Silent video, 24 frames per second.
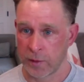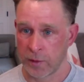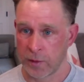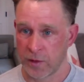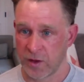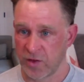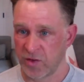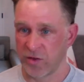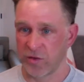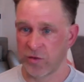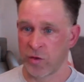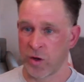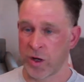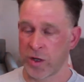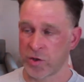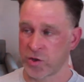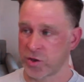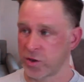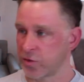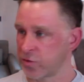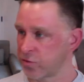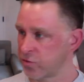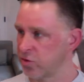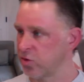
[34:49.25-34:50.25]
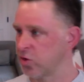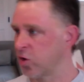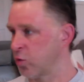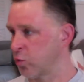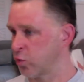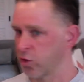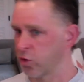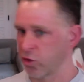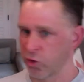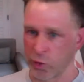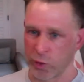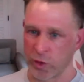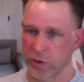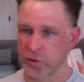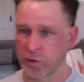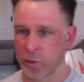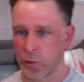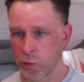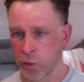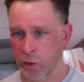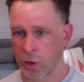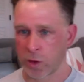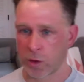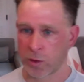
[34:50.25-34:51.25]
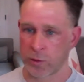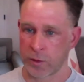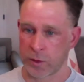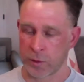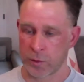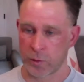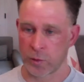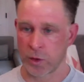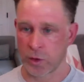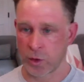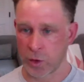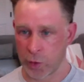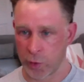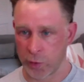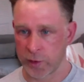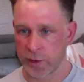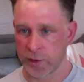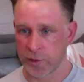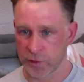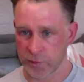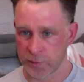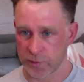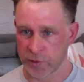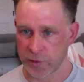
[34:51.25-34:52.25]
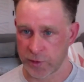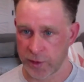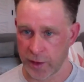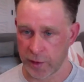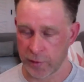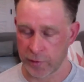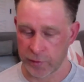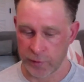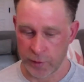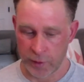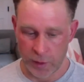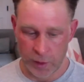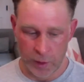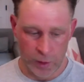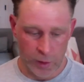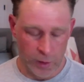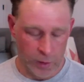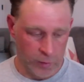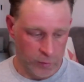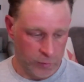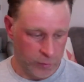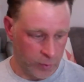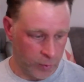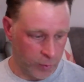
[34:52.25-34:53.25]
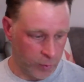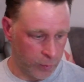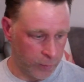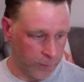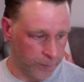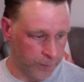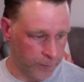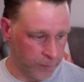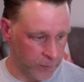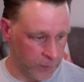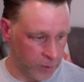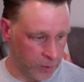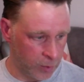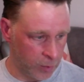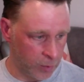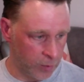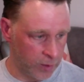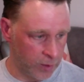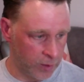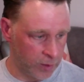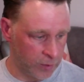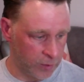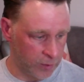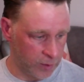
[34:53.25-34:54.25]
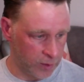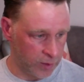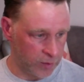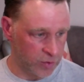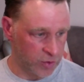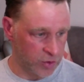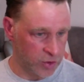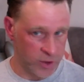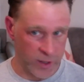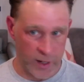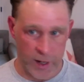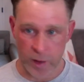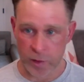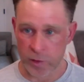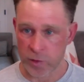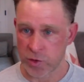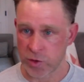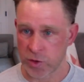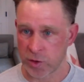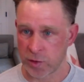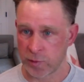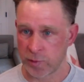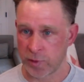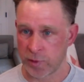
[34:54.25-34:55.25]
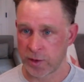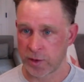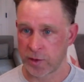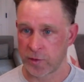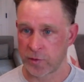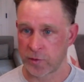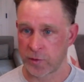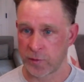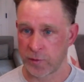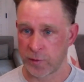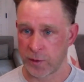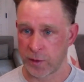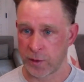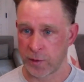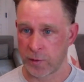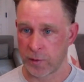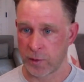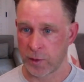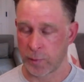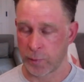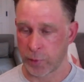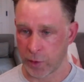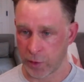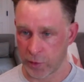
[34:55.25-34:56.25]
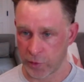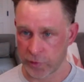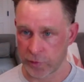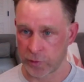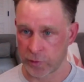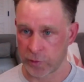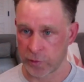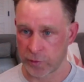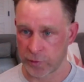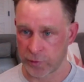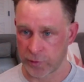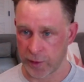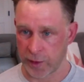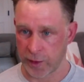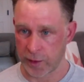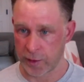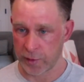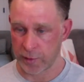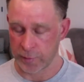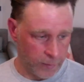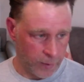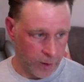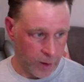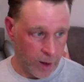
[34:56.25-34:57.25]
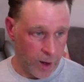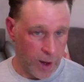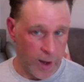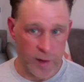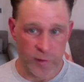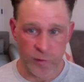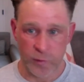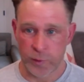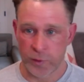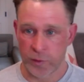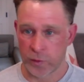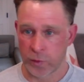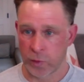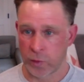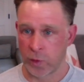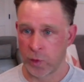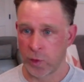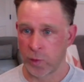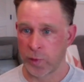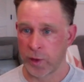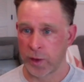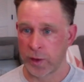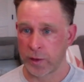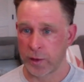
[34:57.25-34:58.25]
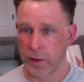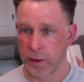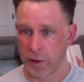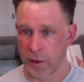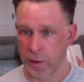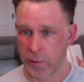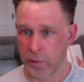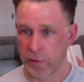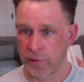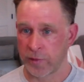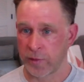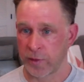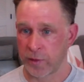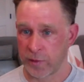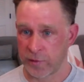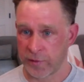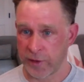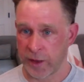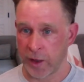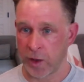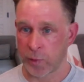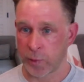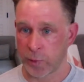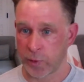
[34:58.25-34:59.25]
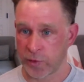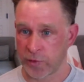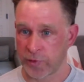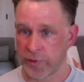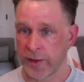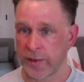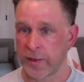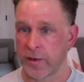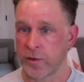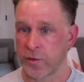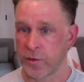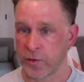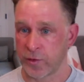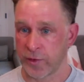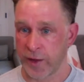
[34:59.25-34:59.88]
This is not just, we're doing some work, we're coding some stuff. So, it's challenging because of the personal side. I've been told by a number of the developers that this is